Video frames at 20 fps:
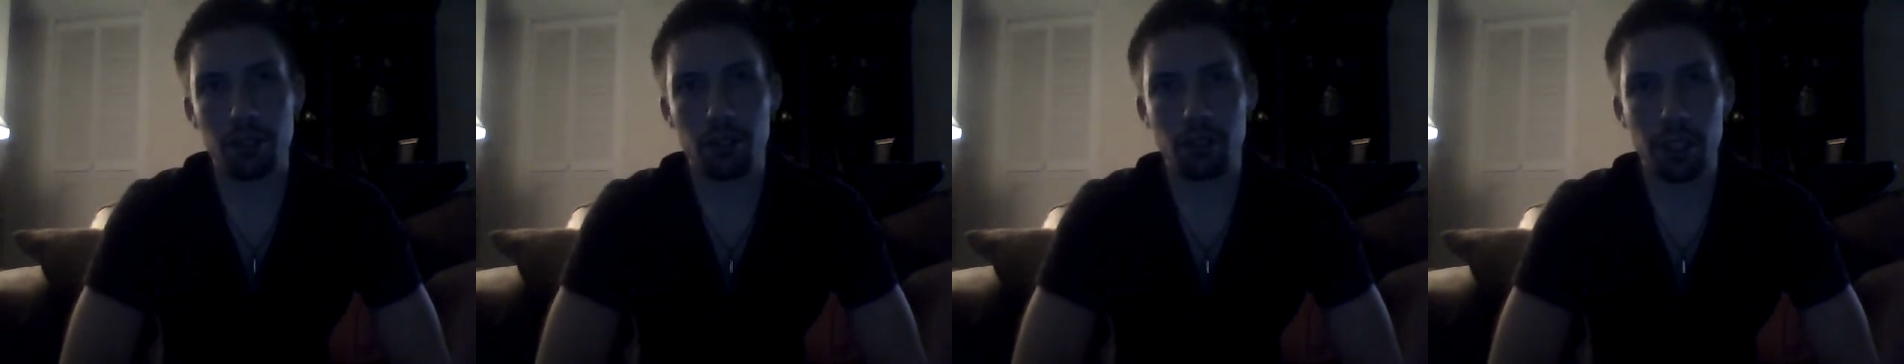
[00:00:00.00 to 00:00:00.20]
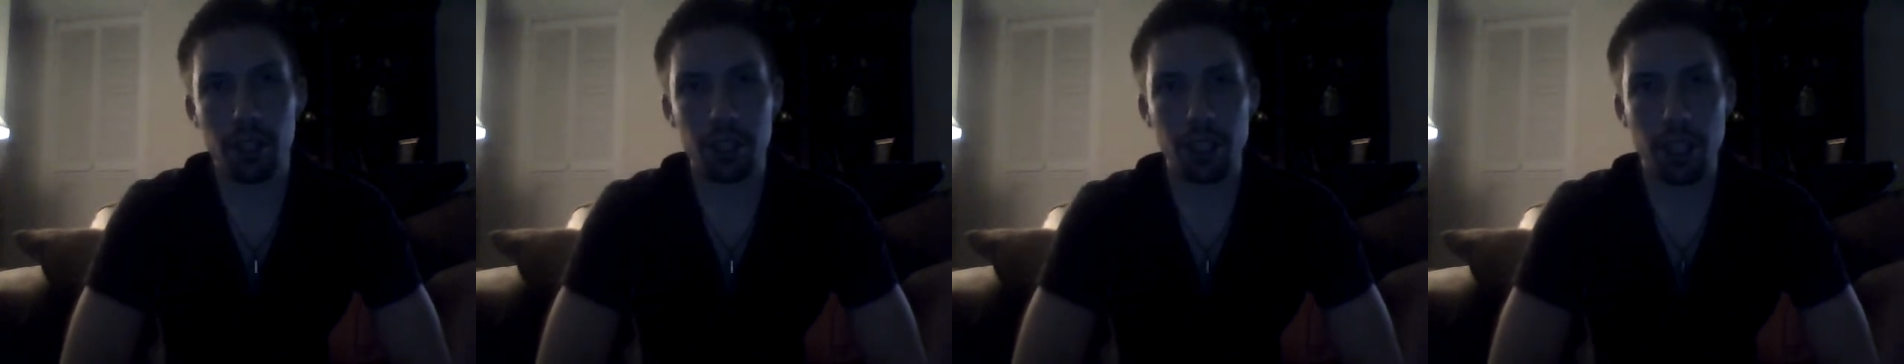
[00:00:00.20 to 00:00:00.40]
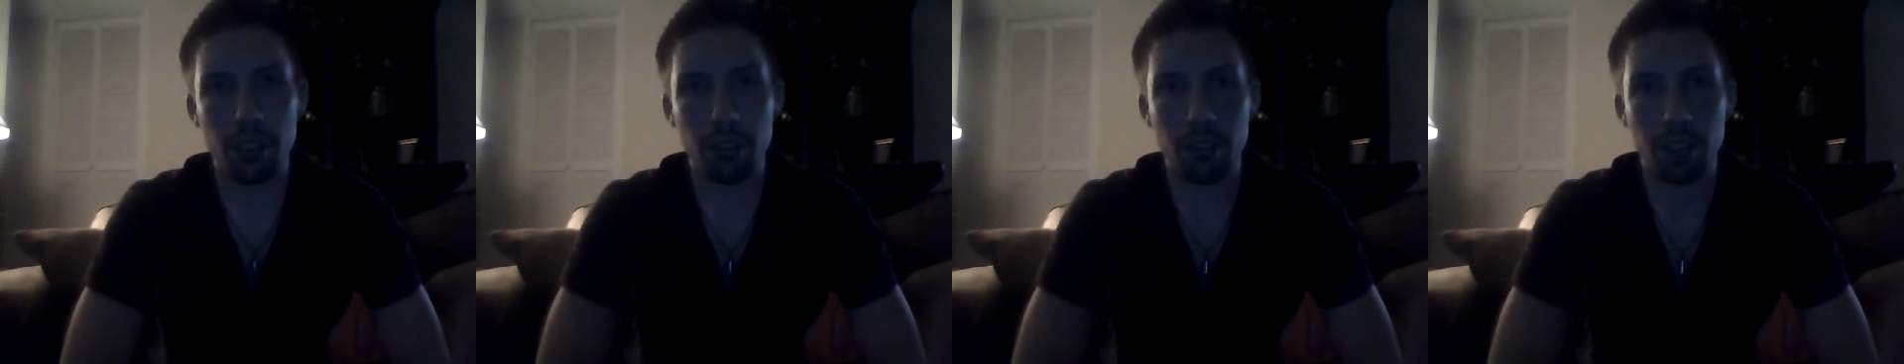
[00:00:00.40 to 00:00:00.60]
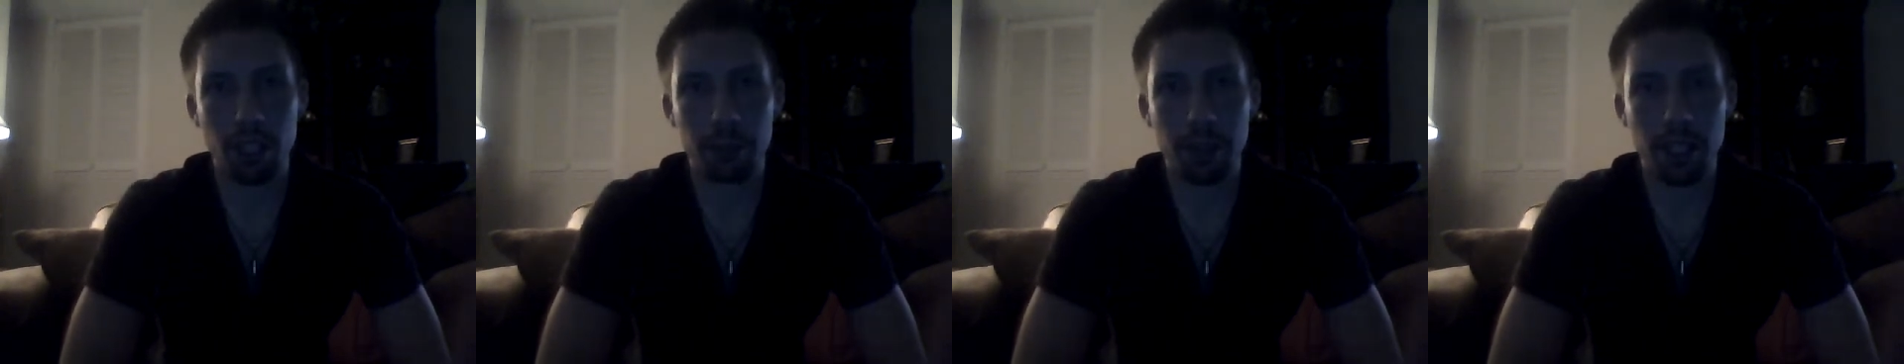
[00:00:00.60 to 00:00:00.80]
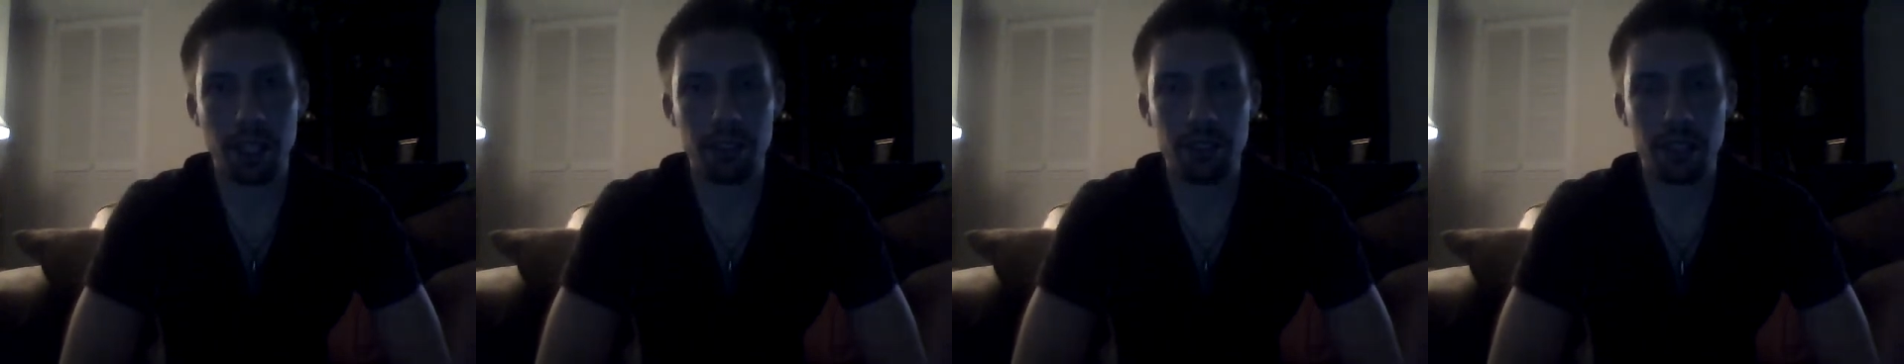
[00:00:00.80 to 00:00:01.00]
store in general,
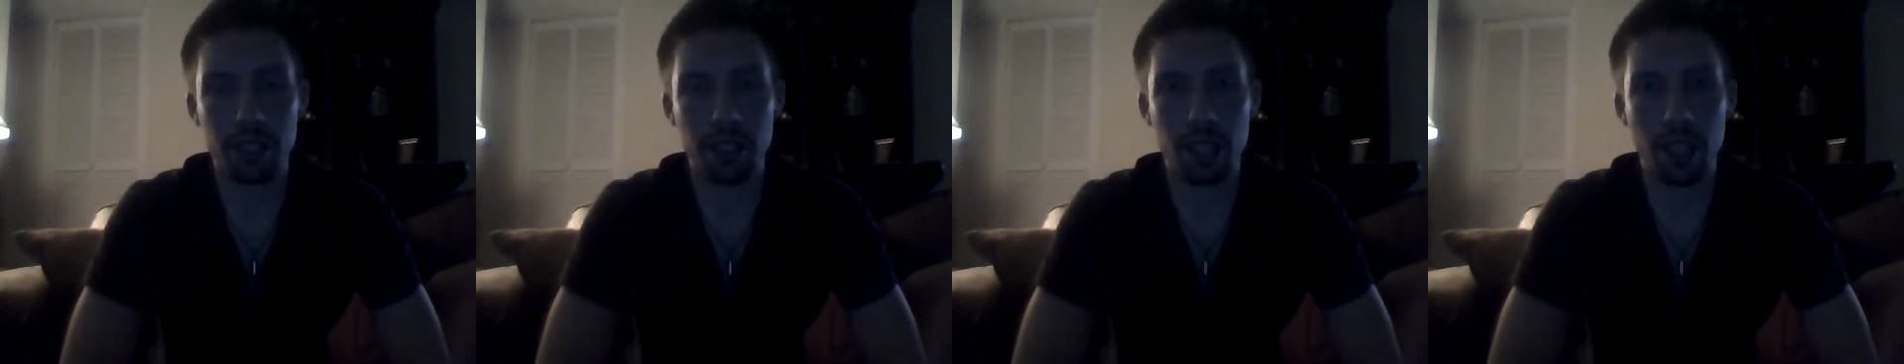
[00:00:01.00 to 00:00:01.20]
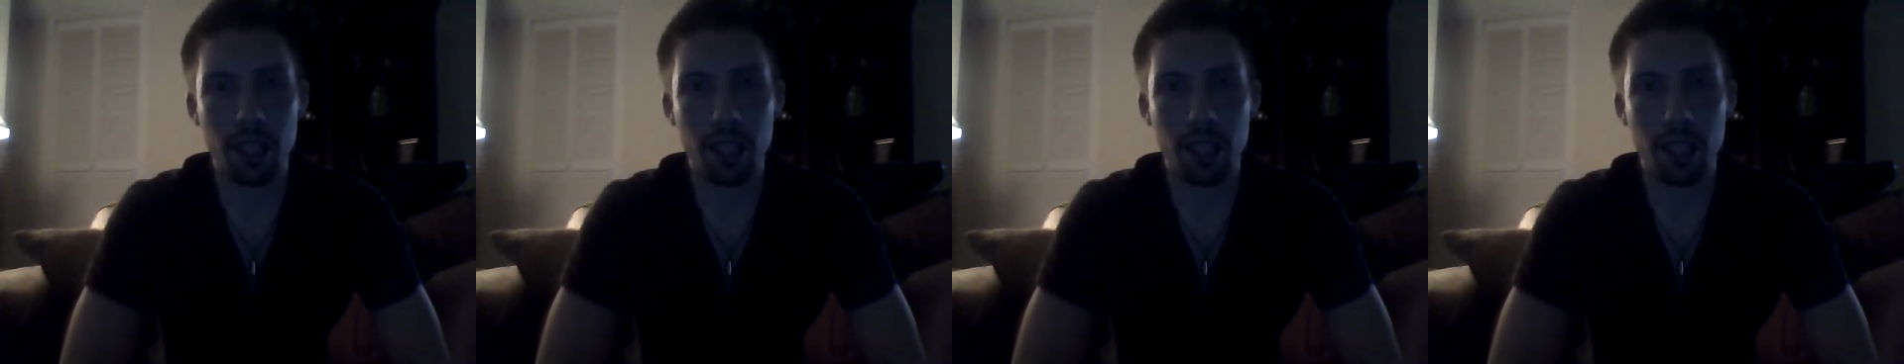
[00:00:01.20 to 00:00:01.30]
I'm guessing,